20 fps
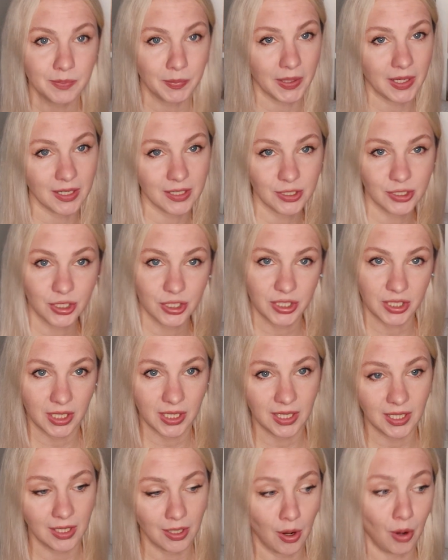because
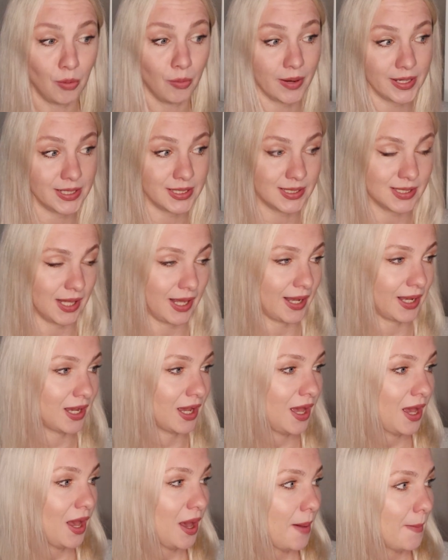she always
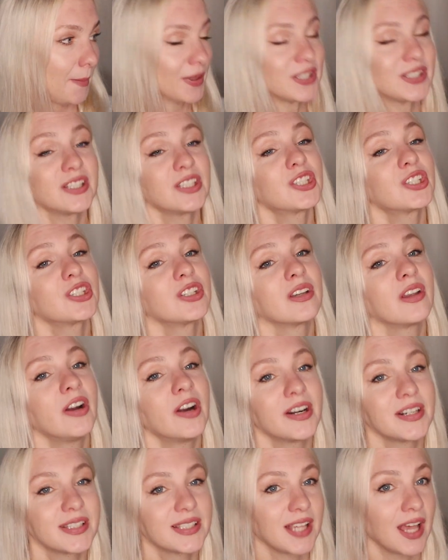like positioned
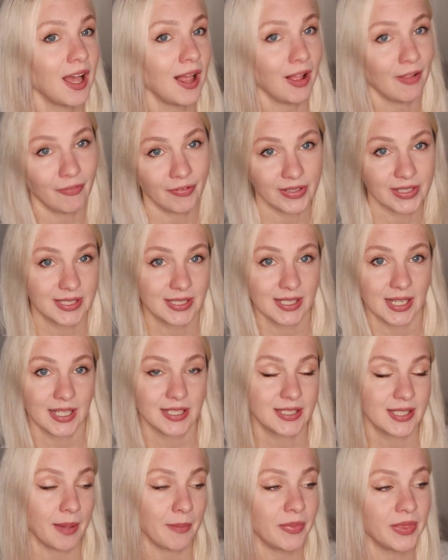herself as
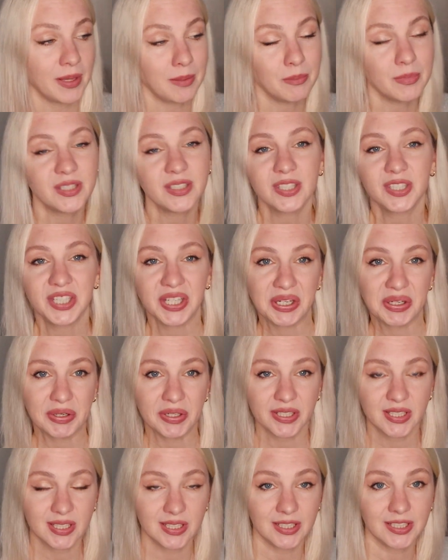something
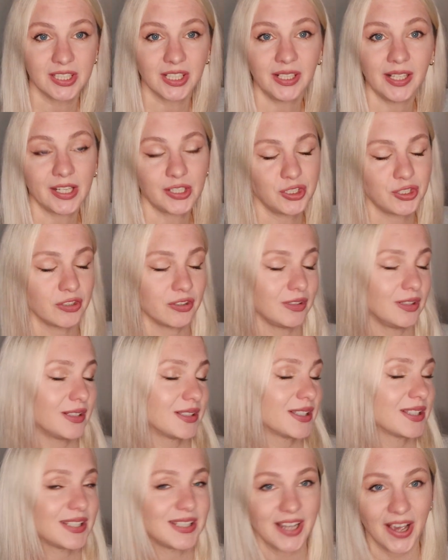mysterious, intellectual
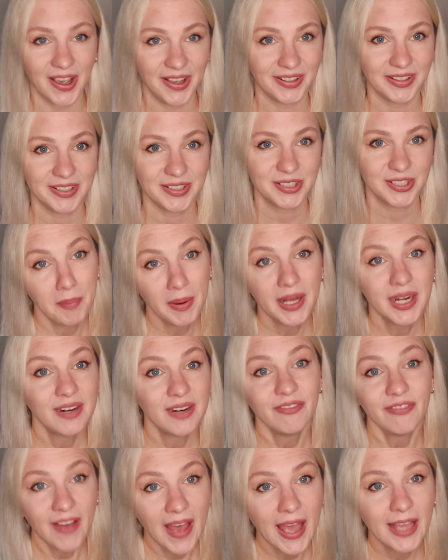and stylish. But
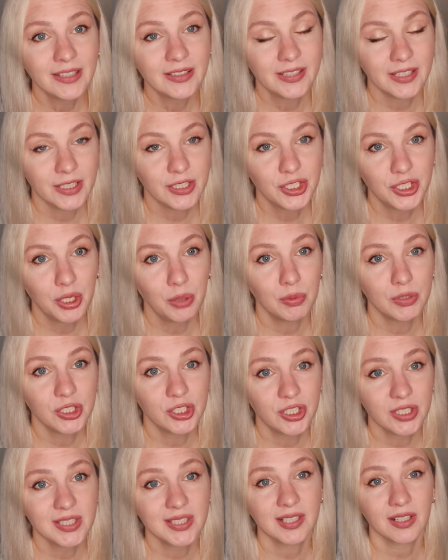in fact, she
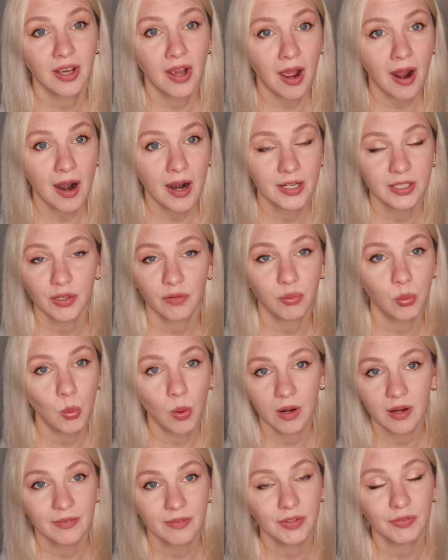was just a guard of
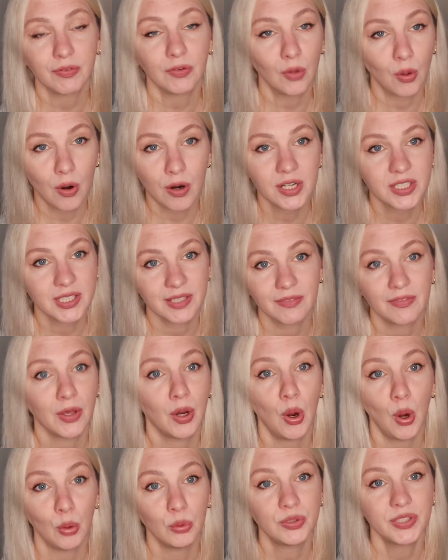one of the floors of
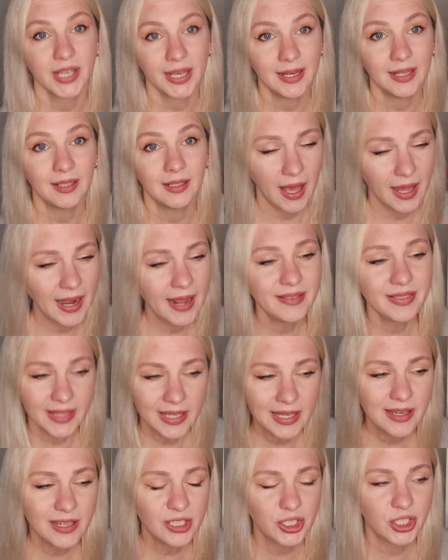the hotel. And I
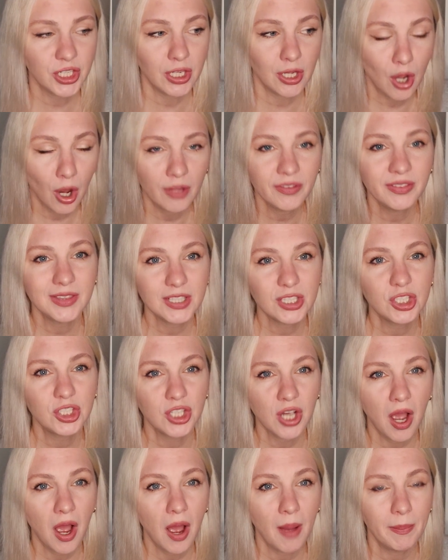think she got this
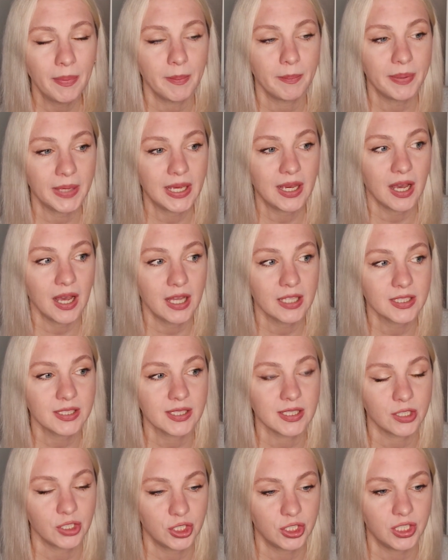job
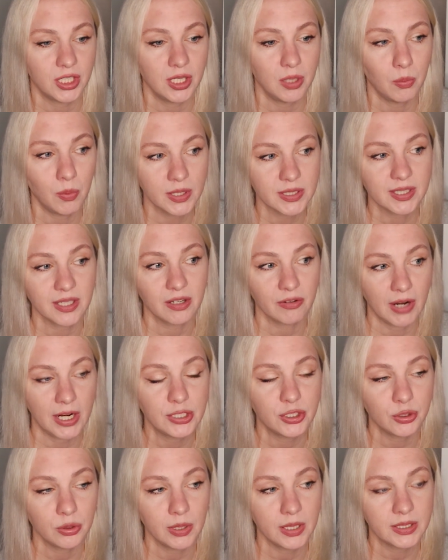because she was a
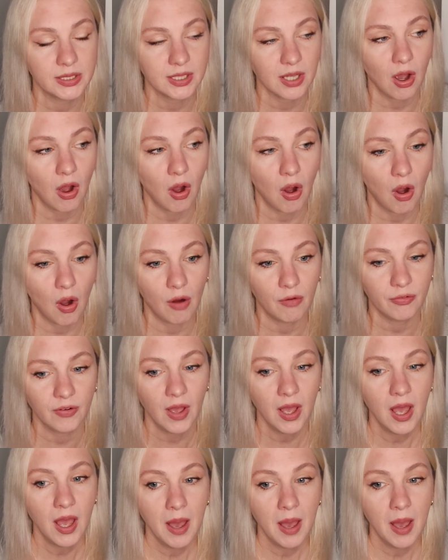graduate of